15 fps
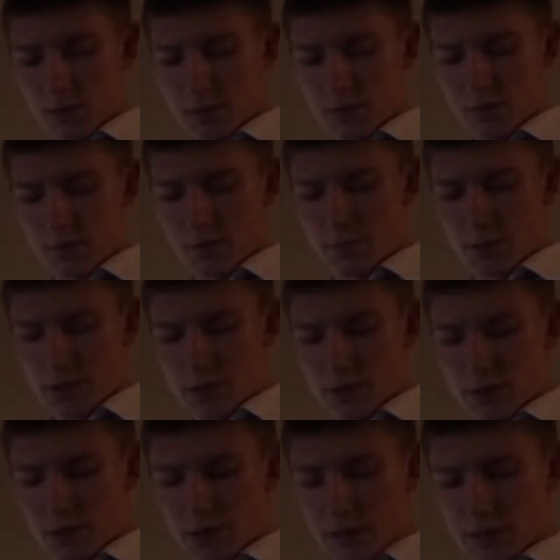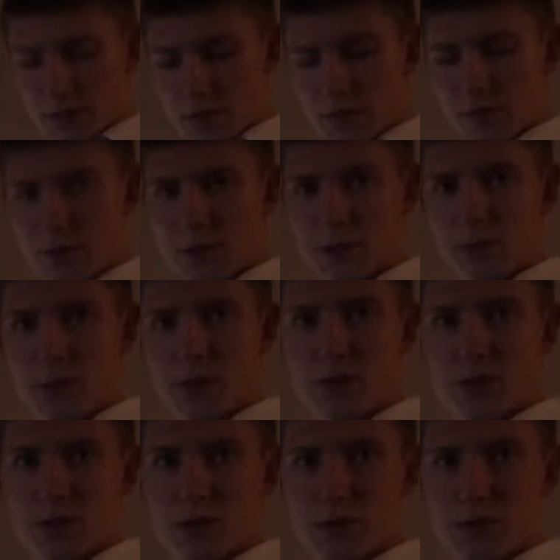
among BRICS countries increased by 2